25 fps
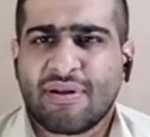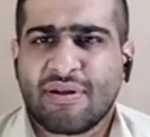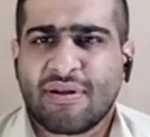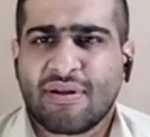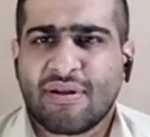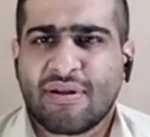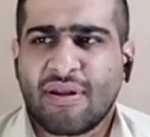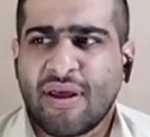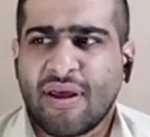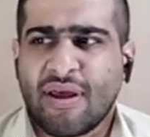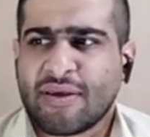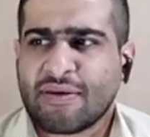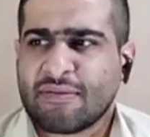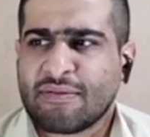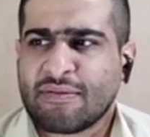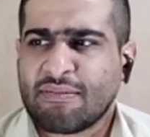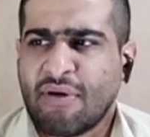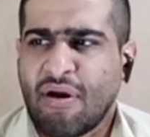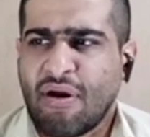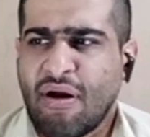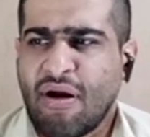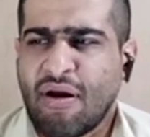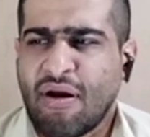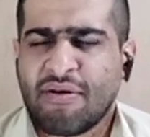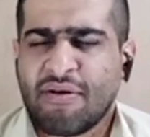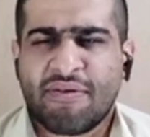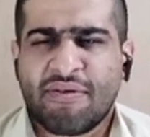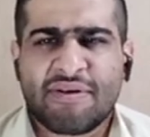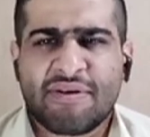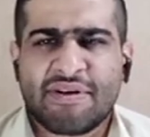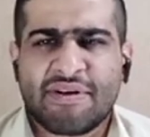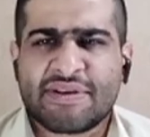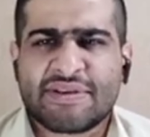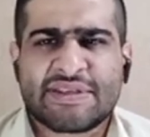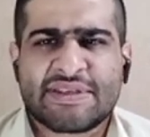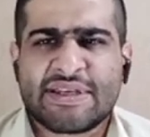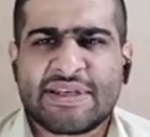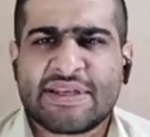like
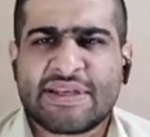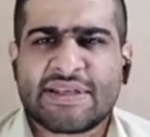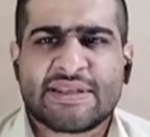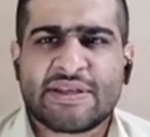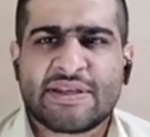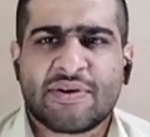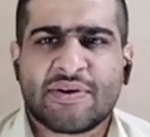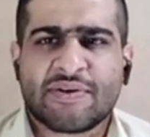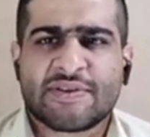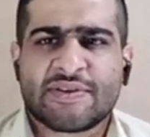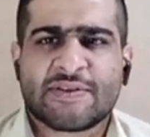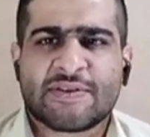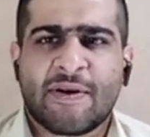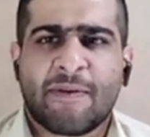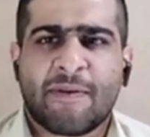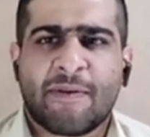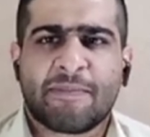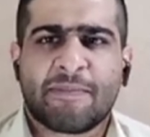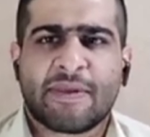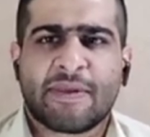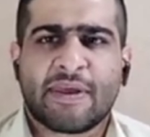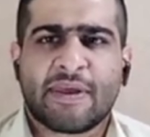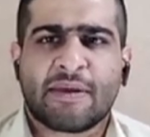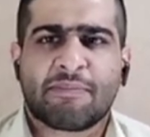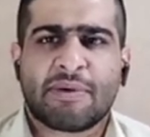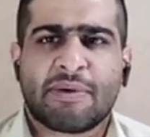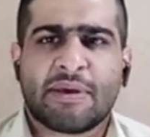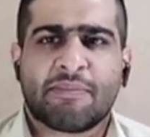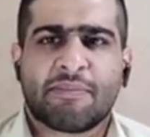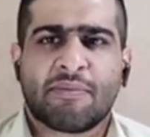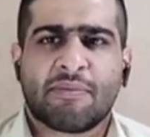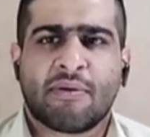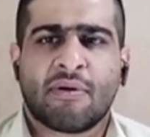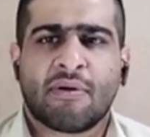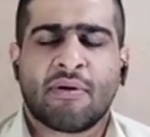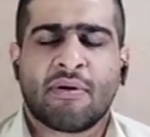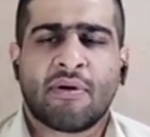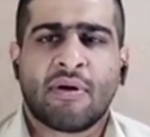160 or something
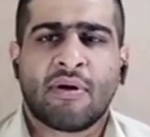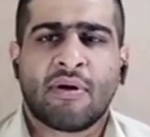people